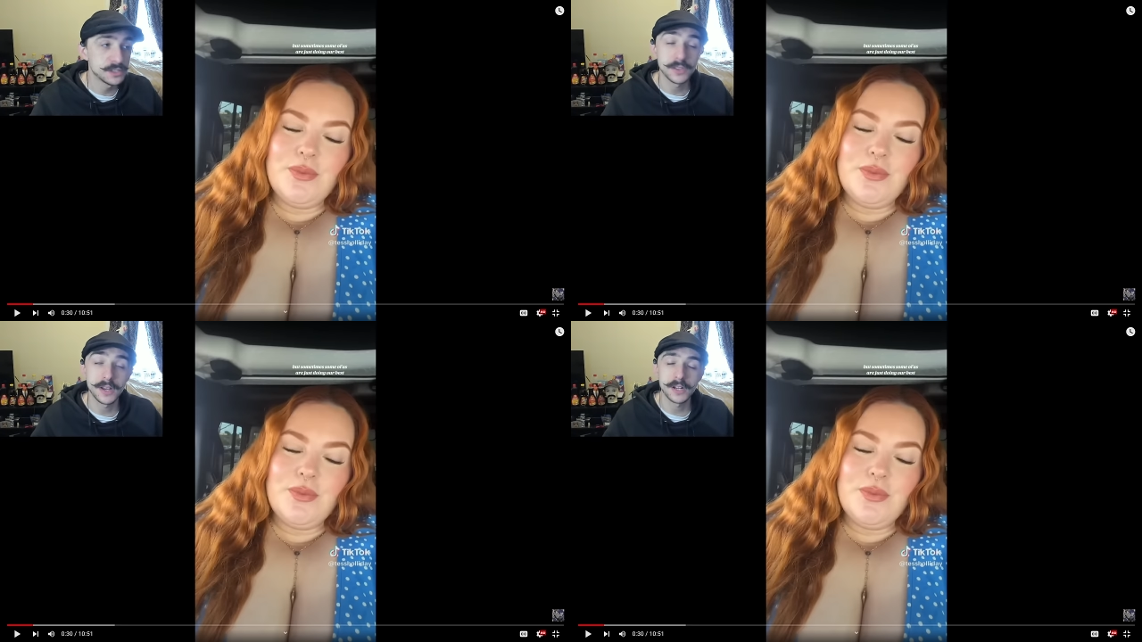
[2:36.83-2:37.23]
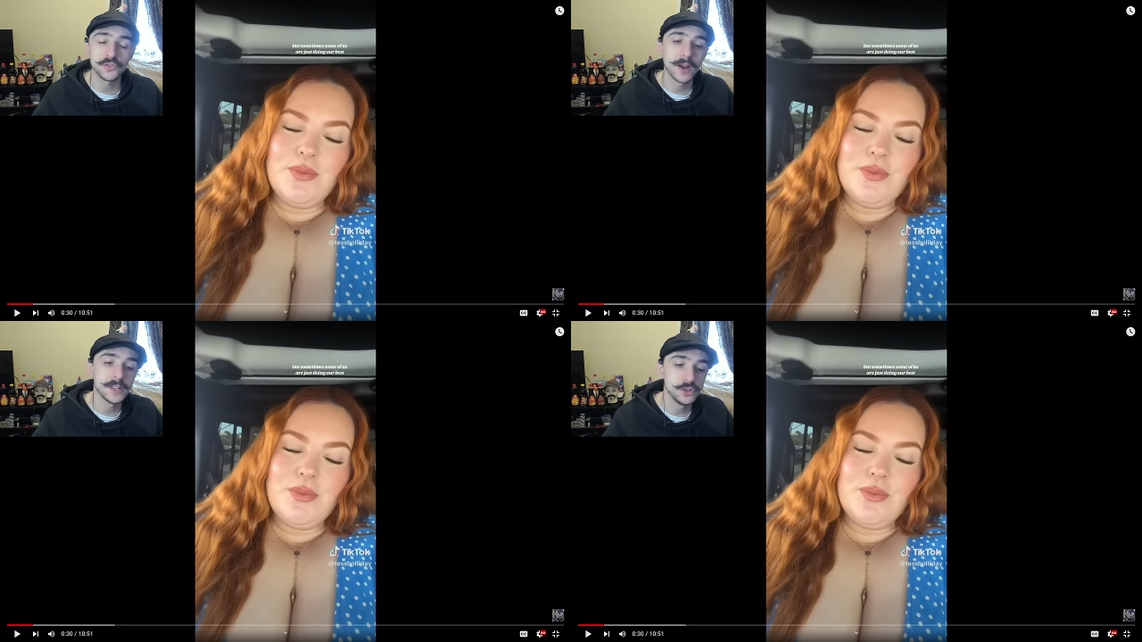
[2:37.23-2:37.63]
Speaker 1: So they're going to
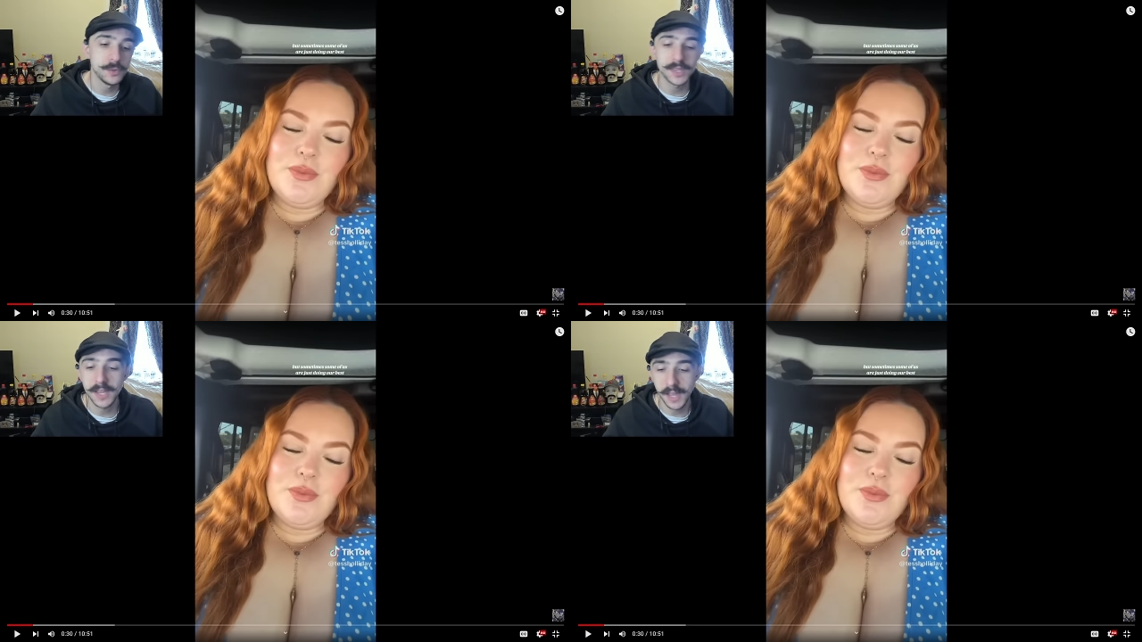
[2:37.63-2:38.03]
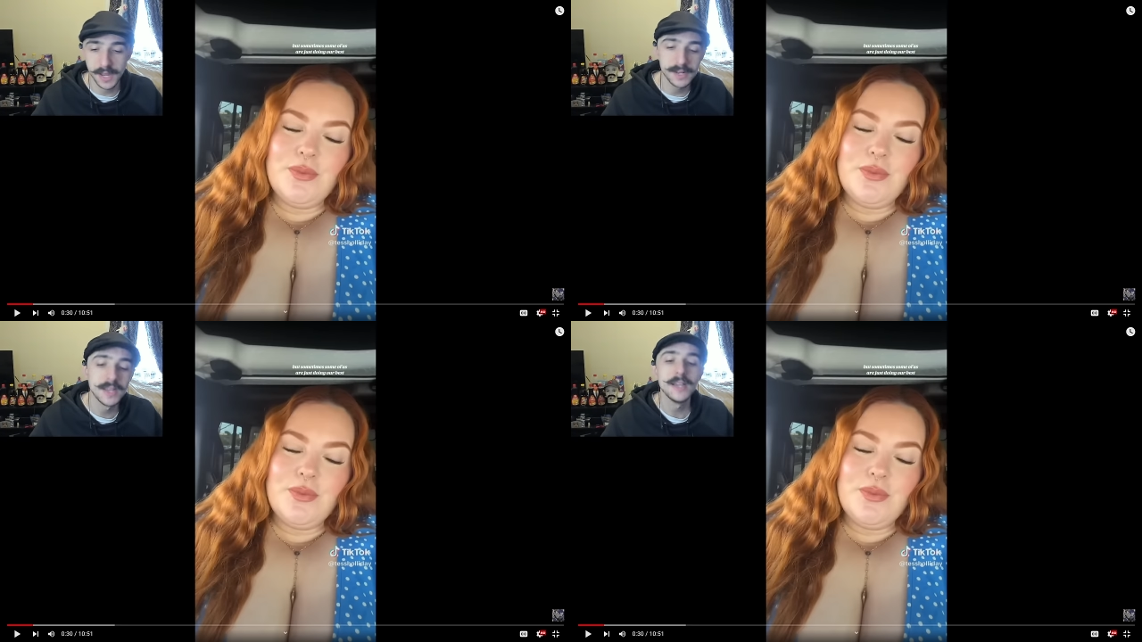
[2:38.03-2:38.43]
try to do what they
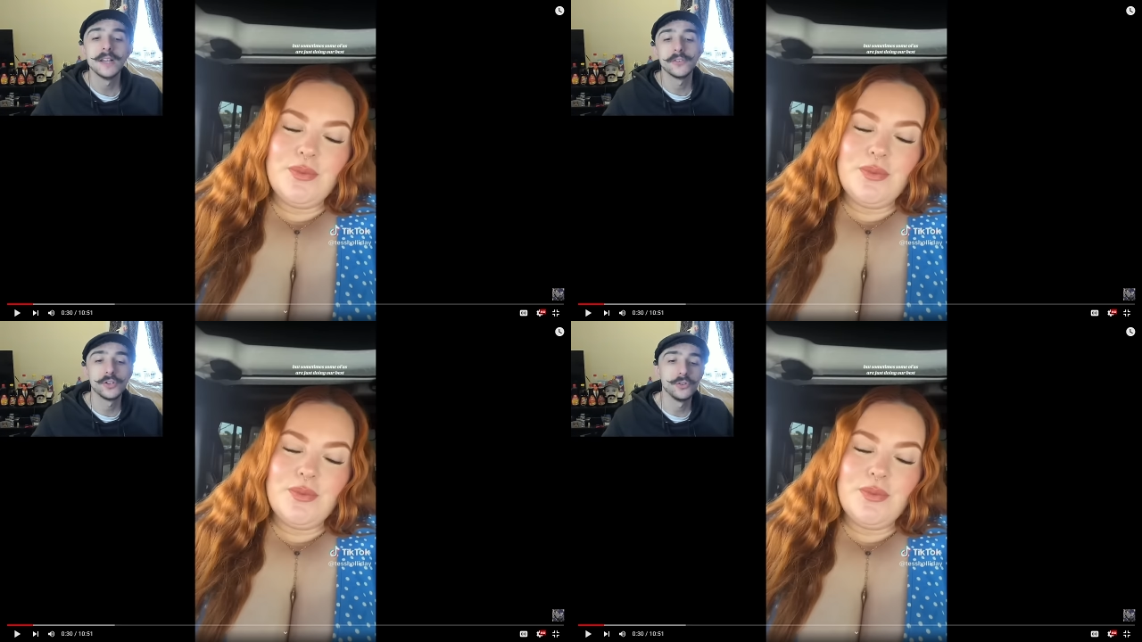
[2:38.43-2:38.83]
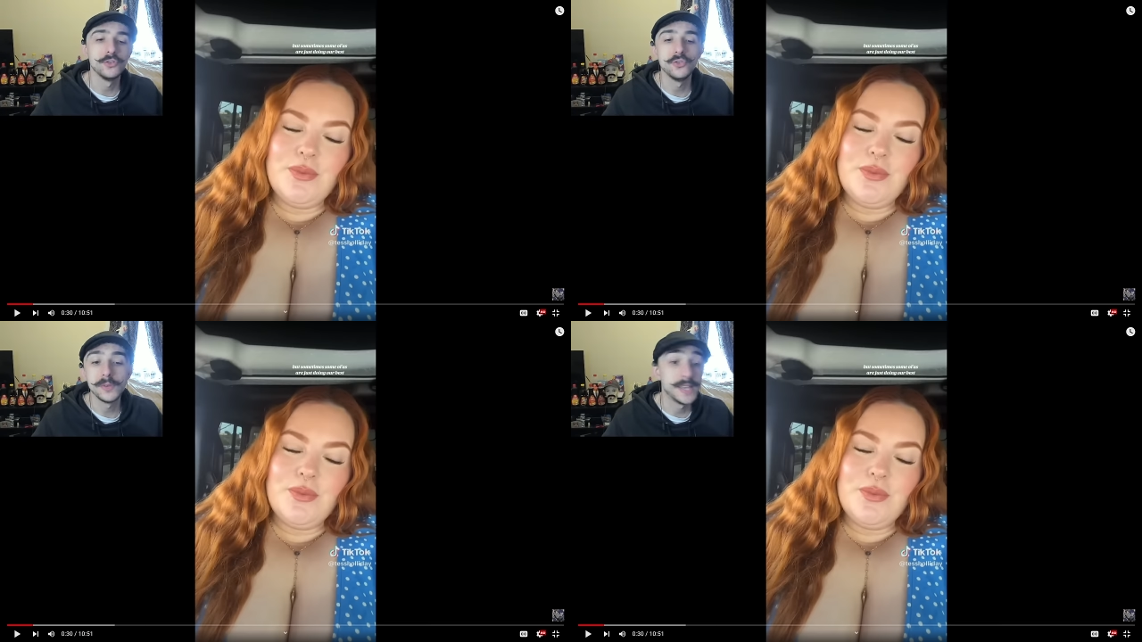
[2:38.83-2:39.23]
can
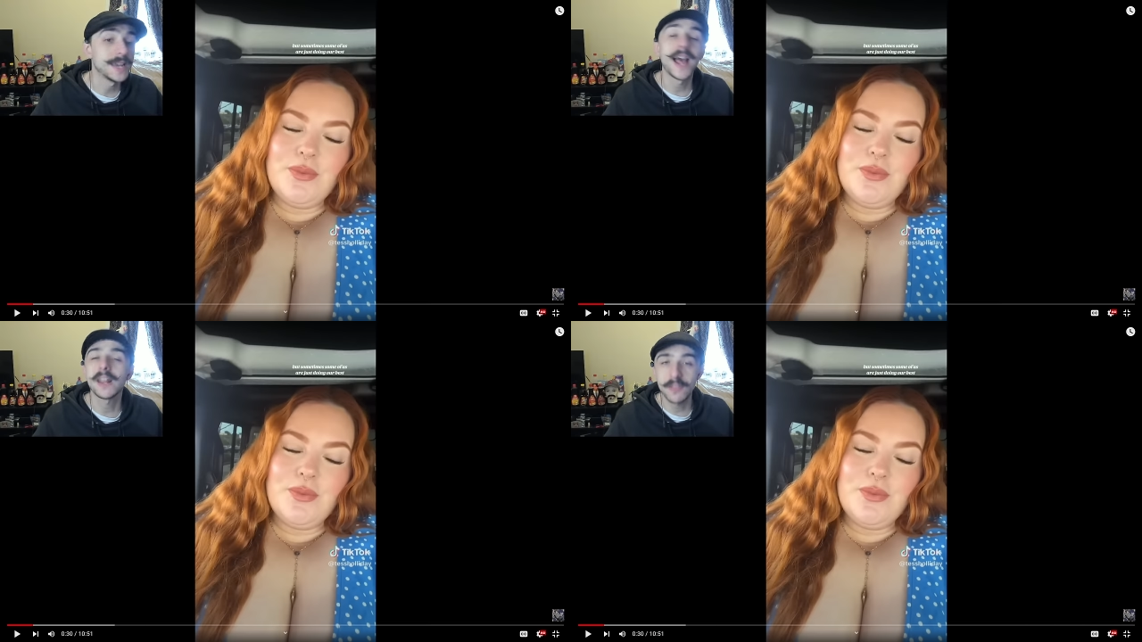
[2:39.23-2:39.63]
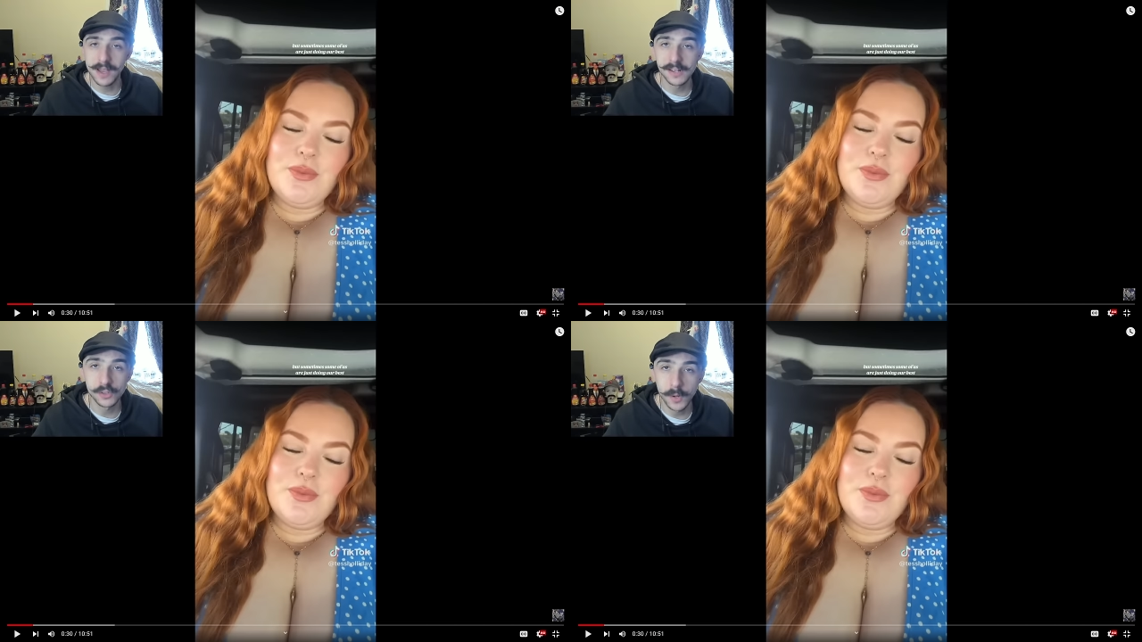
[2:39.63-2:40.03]
to get out of
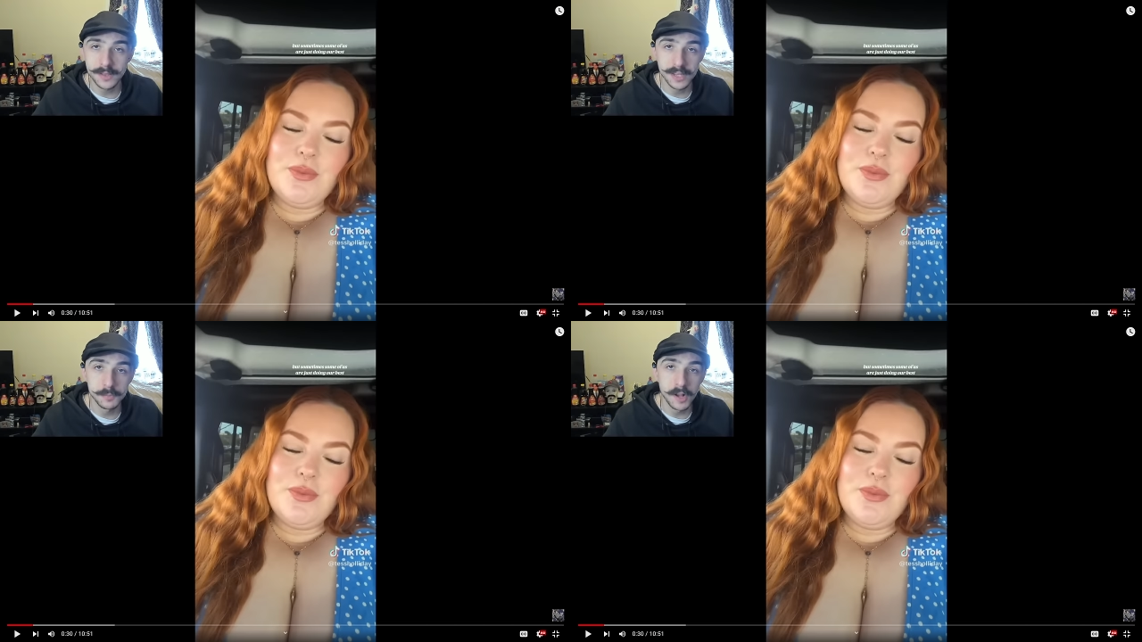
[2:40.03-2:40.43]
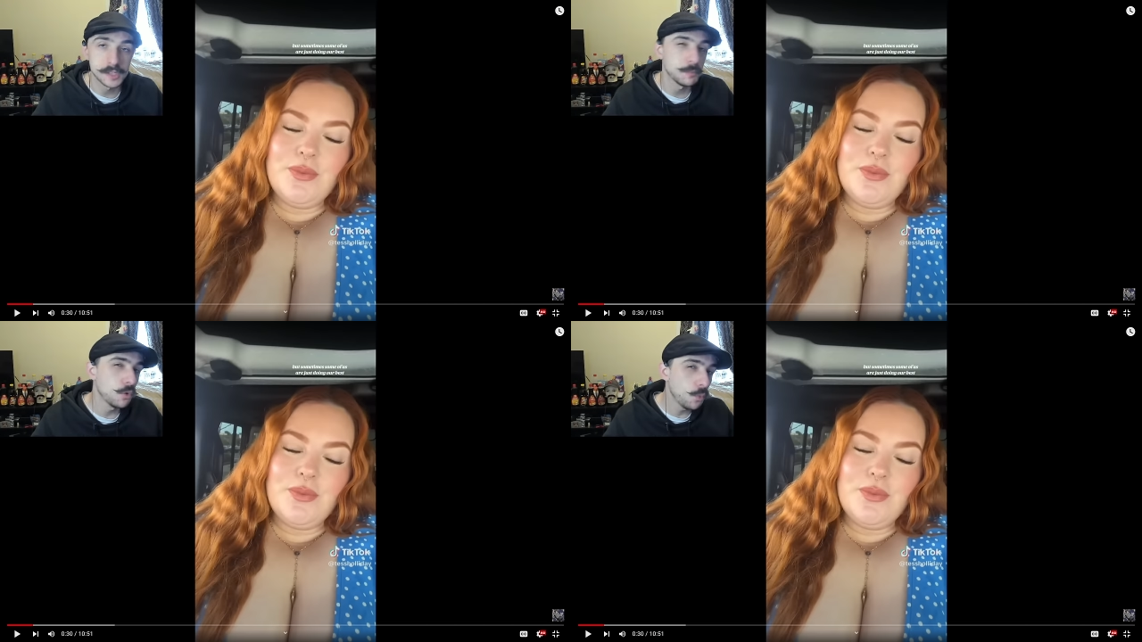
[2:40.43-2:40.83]
that as quickly as
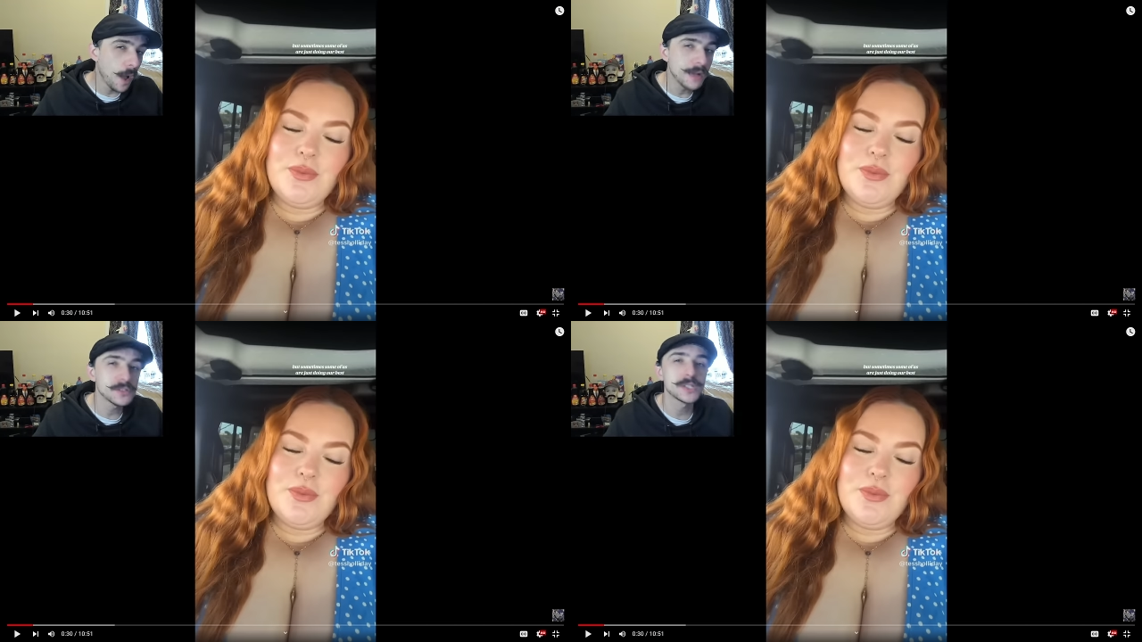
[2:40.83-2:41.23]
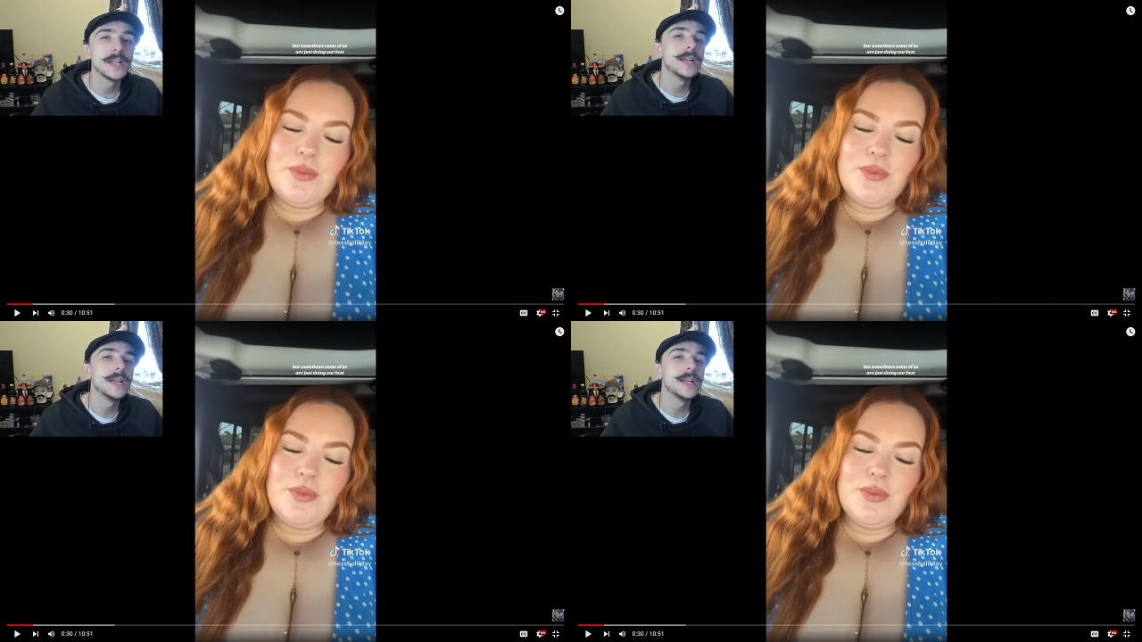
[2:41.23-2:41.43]
possible whilst